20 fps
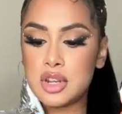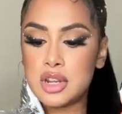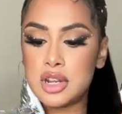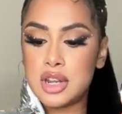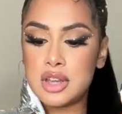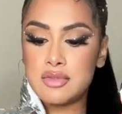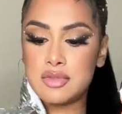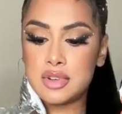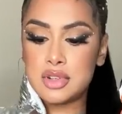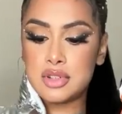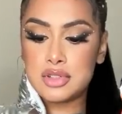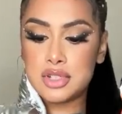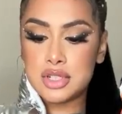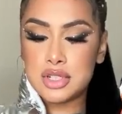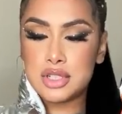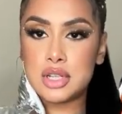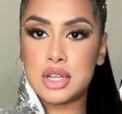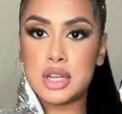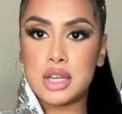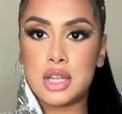definitely
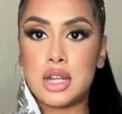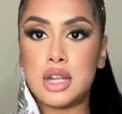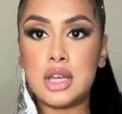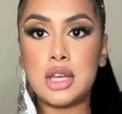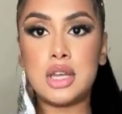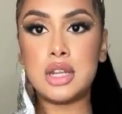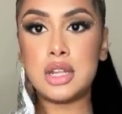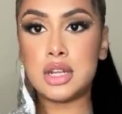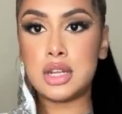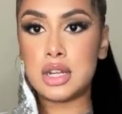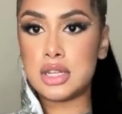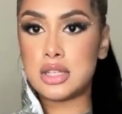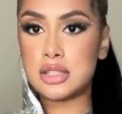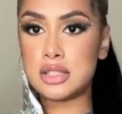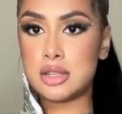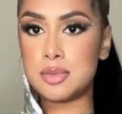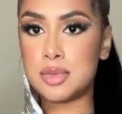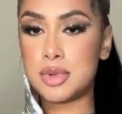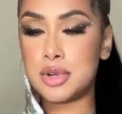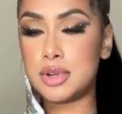just tuck it in and like
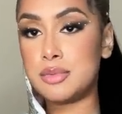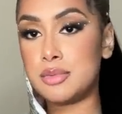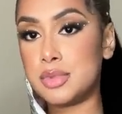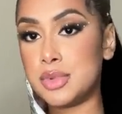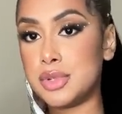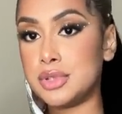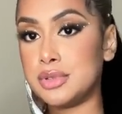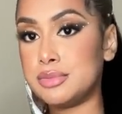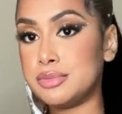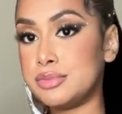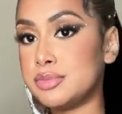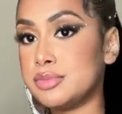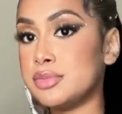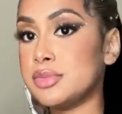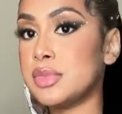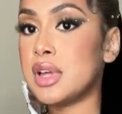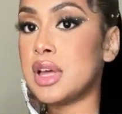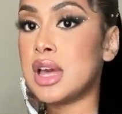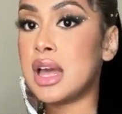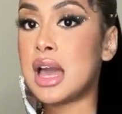zip it up, but
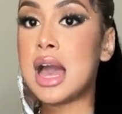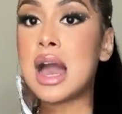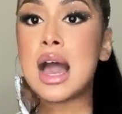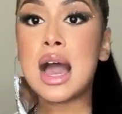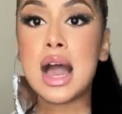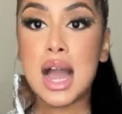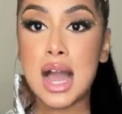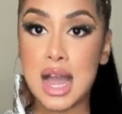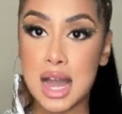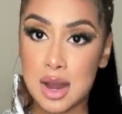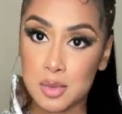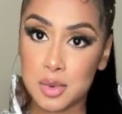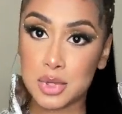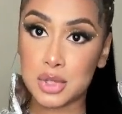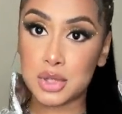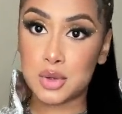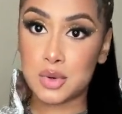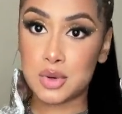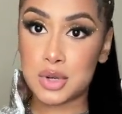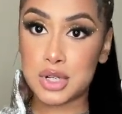I
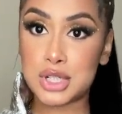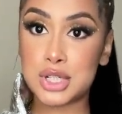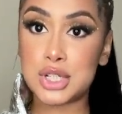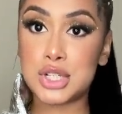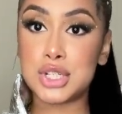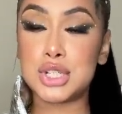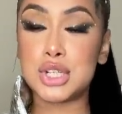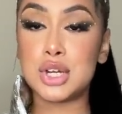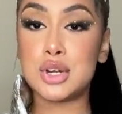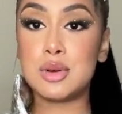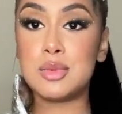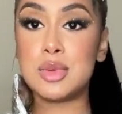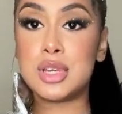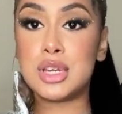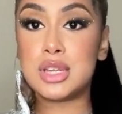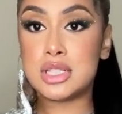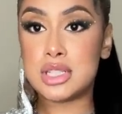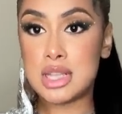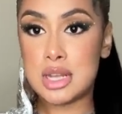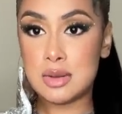want the orange to show
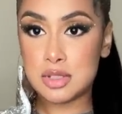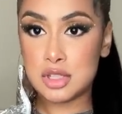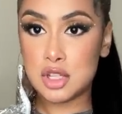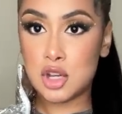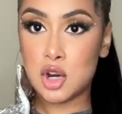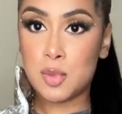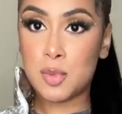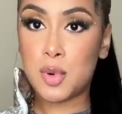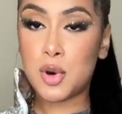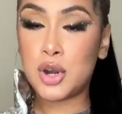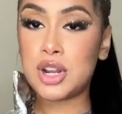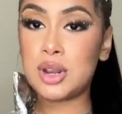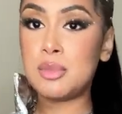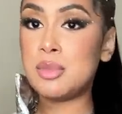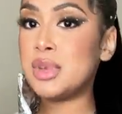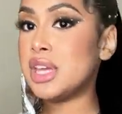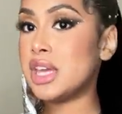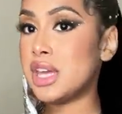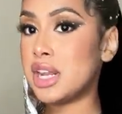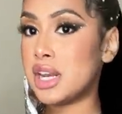because that was the whole point of
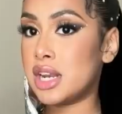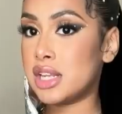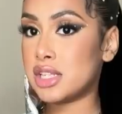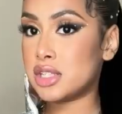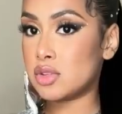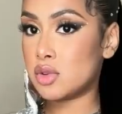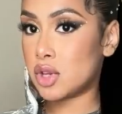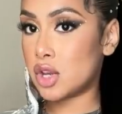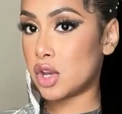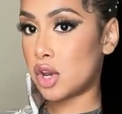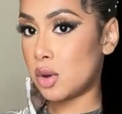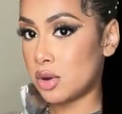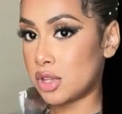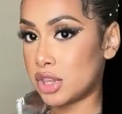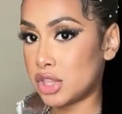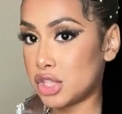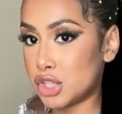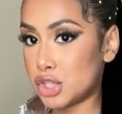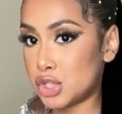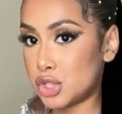me getting it, so I can go
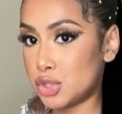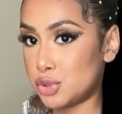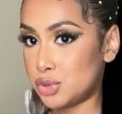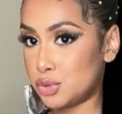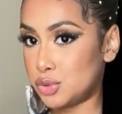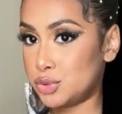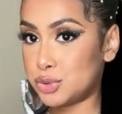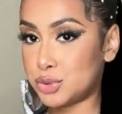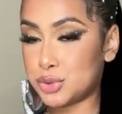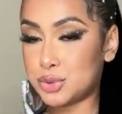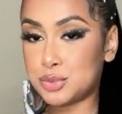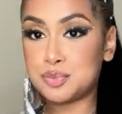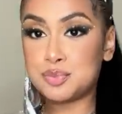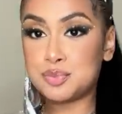with the shoes.